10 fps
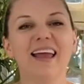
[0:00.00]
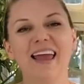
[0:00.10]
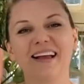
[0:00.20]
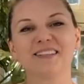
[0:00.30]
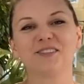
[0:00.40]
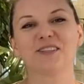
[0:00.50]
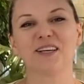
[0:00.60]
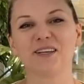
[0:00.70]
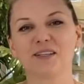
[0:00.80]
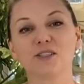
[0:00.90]
Hey guys, Yuliya
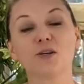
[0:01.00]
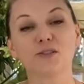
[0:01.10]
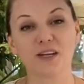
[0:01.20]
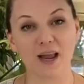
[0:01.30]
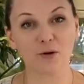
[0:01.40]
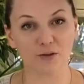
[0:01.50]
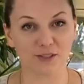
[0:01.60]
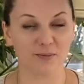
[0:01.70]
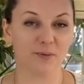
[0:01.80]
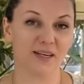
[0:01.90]
here. So today I'm going
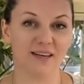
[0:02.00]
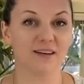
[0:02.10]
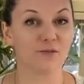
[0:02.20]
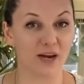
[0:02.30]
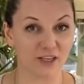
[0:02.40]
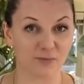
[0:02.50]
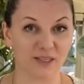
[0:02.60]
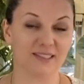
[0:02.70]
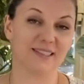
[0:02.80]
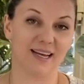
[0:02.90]
to be putting an
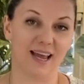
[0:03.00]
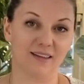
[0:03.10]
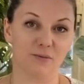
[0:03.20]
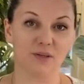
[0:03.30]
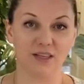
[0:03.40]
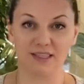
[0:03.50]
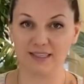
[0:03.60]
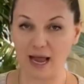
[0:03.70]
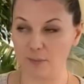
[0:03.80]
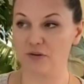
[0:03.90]
arrangement together with these
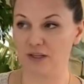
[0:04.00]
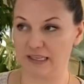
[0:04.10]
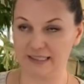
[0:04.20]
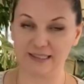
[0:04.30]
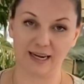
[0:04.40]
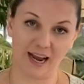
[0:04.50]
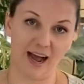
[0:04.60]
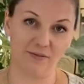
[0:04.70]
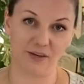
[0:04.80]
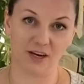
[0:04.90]
Amaryllis that I
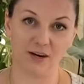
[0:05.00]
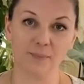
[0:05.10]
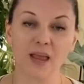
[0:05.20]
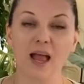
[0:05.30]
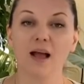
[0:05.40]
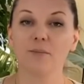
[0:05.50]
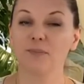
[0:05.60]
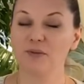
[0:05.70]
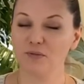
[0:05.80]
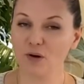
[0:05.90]
have here.
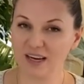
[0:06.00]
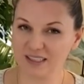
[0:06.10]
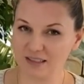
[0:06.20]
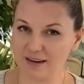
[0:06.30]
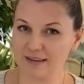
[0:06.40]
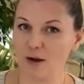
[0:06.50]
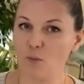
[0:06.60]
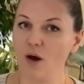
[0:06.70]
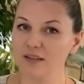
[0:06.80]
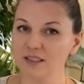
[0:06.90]
But before I start, I
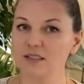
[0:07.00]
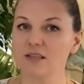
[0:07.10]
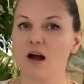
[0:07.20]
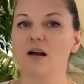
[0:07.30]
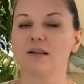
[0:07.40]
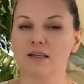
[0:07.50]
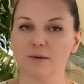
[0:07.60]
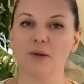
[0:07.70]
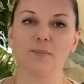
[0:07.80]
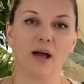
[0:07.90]
wanted to talk a little
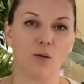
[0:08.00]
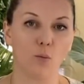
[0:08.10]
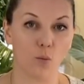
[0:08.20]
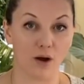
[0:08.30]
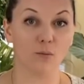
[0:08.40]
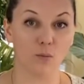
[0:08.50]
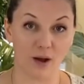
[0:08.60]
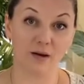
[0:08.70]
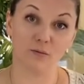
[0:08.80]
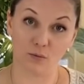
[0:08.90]
bit about what
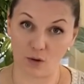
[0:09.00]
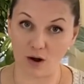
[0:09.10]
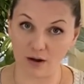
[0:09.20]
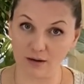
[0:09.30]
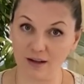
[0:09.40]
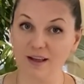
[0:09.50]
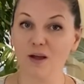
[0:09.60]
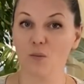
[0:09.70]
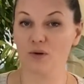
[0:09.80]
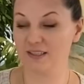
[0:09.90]
went wrong
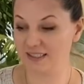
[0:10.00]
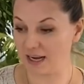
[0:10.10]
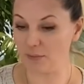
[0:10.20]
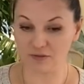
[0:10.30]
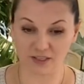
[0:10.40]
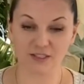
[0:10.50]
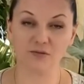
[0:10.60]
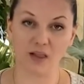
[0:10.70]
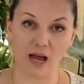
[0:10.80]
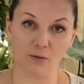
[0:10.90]
with some of these
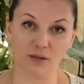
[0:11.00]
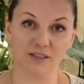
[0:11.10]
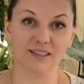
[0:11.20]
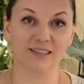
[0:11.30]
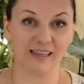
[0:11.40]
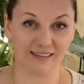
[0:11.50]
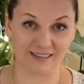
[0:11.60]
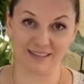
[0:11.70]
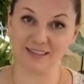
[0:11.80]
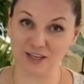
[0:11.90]
flowers
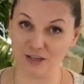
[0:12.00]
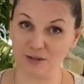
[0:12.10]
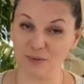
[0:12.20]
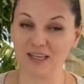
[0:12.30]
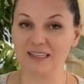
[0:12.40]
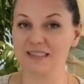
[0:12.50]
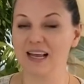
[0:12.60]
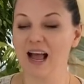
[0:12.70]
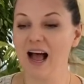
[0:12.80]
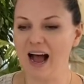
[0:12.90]
this year, because
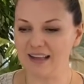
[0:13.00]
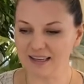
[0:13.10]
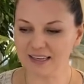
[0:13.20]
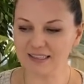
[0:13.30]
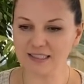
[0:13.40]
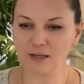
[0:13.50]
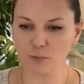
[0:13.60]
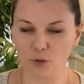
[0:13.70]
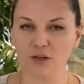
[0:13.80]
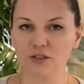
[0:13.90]
I think it's
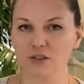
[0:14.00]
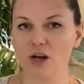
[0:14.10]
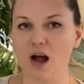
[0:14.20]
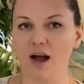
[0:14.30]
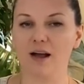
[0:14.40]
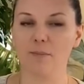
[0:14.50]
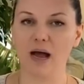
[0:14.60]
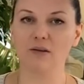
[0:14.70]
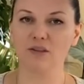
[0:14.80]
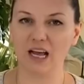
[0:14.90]
important to talk
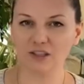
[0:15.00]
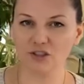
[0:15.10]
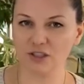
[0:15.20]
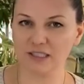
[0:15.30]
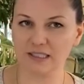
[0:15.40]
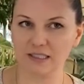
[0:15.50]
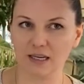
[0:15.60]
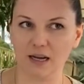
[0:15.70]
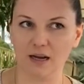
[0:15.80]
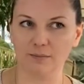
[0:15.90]
about not just
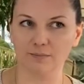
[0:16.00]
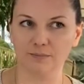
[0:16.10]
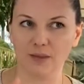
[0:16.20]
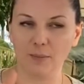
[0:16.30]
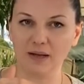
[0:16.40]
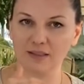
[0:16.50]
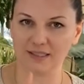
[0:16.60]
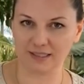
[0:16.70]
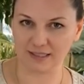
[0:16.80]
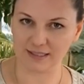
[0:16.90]
about the
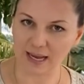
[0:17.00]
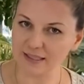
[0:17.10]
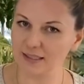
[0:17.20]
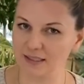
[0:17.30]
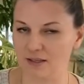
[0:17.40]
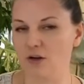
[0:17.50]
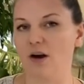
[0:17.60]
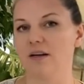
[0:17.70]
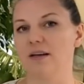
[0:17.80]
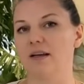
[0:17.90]
successes in
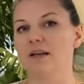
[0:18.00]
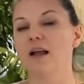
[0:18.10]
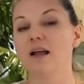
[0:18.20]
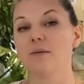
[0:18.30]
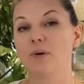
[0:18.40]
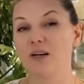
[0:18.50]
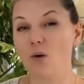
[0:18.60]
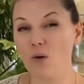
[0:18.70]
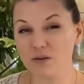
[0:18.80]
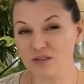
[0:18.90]
gardening, but
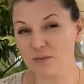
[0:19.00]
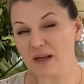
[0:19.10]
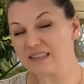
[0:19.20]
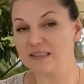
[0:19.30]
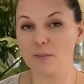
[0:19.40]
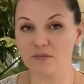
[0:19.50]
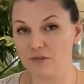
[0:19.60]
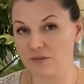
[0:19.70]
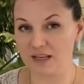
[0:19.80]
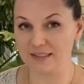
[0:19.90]
also about some of the
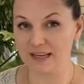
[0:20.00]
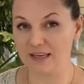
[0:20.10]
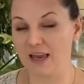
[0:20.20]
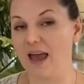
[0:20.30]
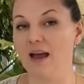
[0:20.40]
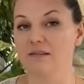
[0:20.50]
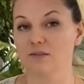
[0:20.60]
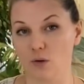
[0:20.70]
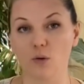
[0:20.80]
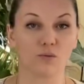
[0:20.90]
things that can
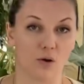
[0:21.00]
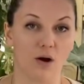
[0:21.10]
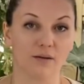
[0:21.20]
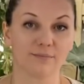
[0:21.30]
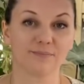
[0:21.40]
go wrong.